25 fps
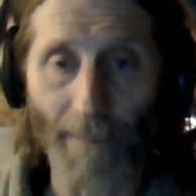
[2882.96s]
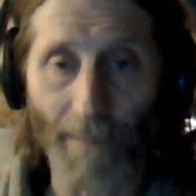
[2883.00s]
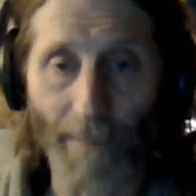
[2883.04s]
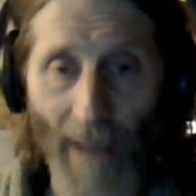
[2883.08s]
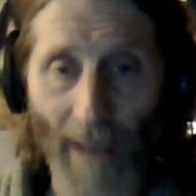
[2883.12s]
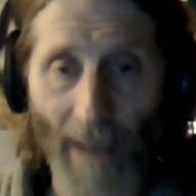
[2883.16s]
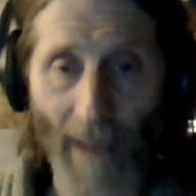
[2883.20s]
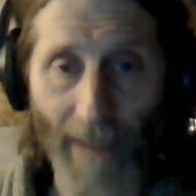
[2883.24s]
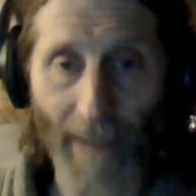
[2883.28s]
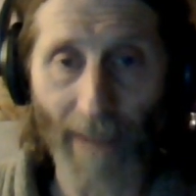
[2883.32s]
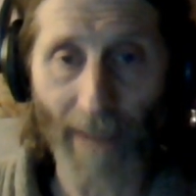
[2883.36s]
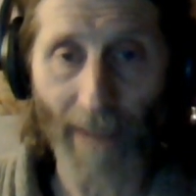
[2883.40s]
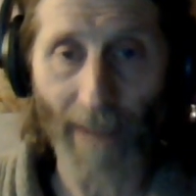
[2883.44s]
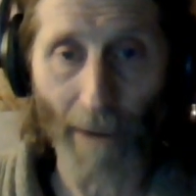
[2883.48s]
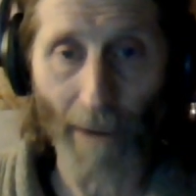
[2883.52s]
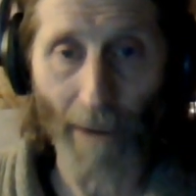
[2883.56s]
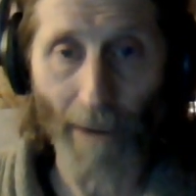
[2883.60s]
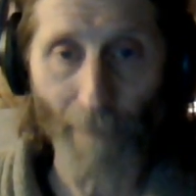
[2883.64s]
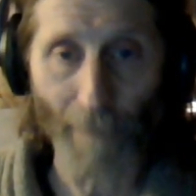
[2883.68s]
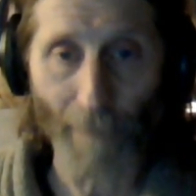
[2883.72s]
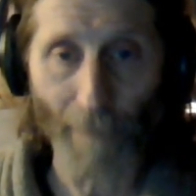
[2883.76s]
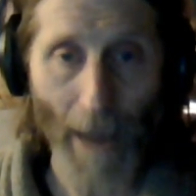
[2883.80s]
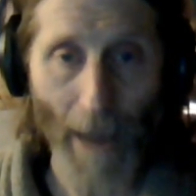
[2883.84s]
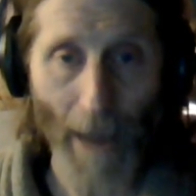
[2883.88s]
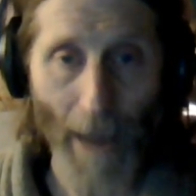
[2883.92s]
their
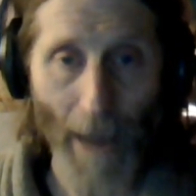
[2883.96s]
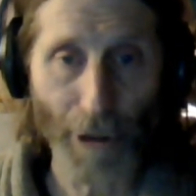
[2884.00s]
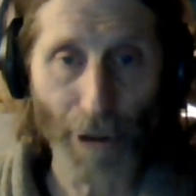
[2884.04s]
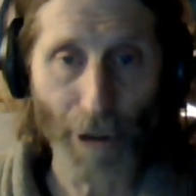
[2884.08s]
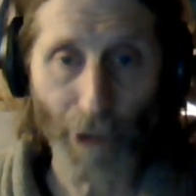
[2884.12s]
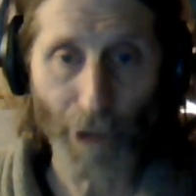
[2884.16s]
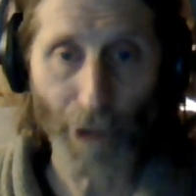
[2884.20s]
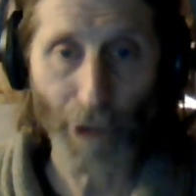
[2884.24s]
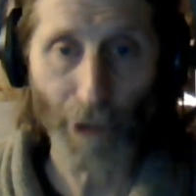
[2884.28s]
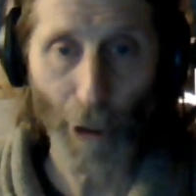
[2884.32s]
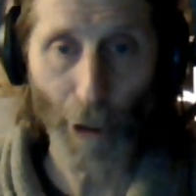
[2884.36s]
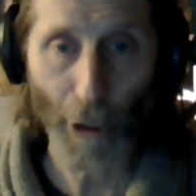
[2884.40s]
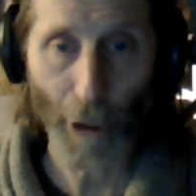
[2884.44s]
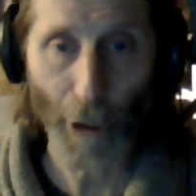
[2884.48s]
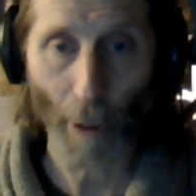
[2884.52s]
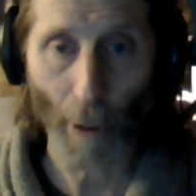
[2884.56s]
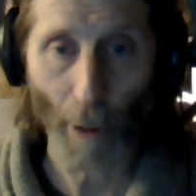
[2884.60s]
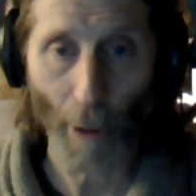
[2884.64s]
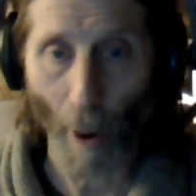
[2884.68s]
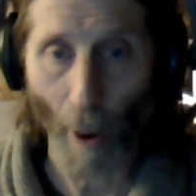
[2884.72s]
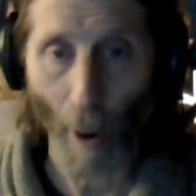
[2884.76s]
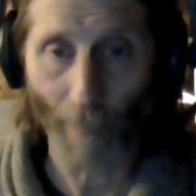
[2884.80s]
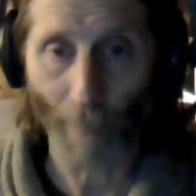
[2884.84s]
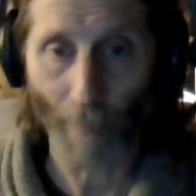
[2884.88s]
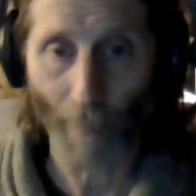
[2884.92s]
information to
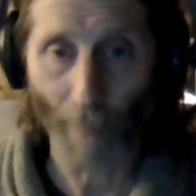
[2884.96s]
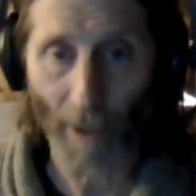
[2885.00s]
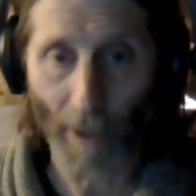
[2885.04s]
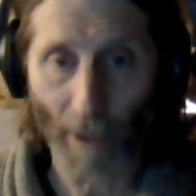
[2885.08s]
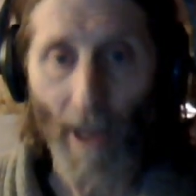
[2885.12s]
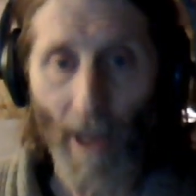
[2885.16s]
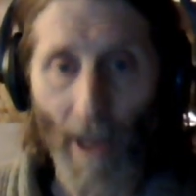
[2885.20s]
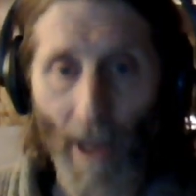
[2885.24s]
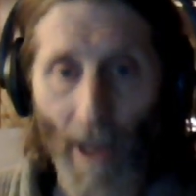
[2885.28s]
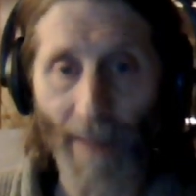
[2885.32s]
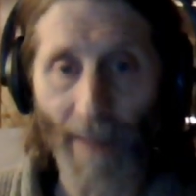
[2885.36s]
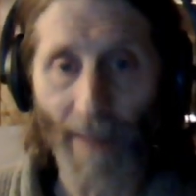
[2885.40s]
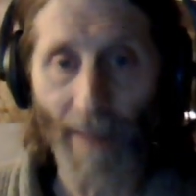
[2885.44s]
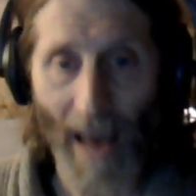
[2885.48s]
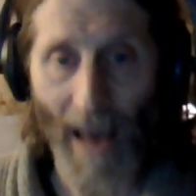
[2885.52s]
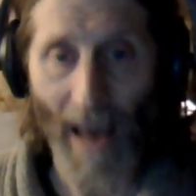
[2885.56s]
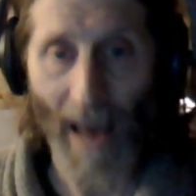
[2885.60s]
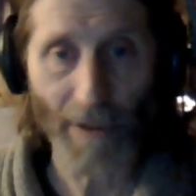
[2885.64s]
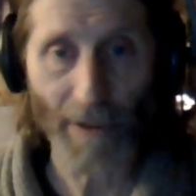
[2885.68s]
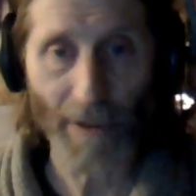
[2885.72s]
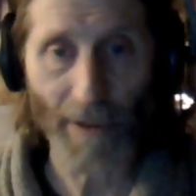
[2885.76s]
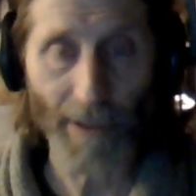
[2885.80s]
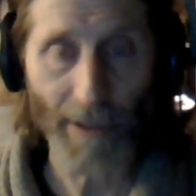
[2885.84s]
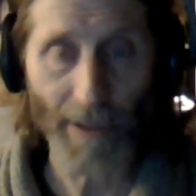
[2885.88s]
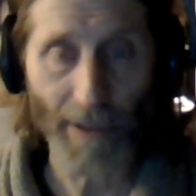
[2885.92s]
over thousands
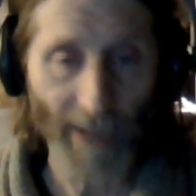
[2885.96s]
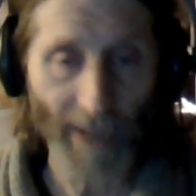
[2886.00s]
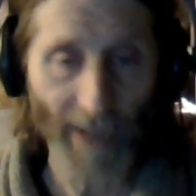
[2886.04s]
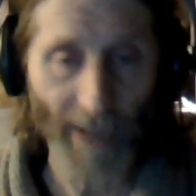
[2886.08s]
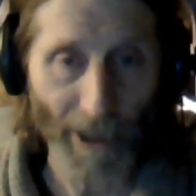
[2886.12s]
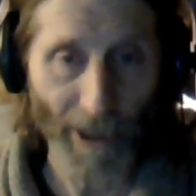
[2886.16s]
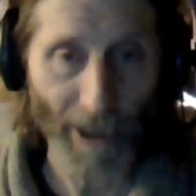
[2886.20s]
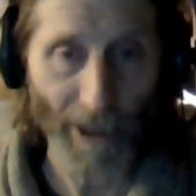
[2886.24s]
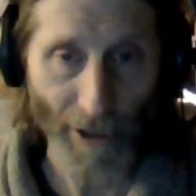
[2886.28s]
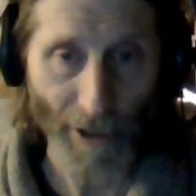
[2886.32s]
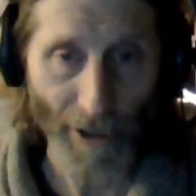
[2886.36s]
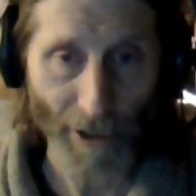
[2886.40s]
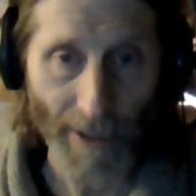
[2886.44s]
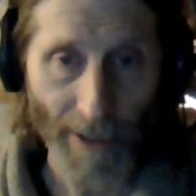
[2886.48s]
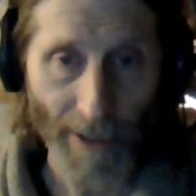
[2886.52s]
of years.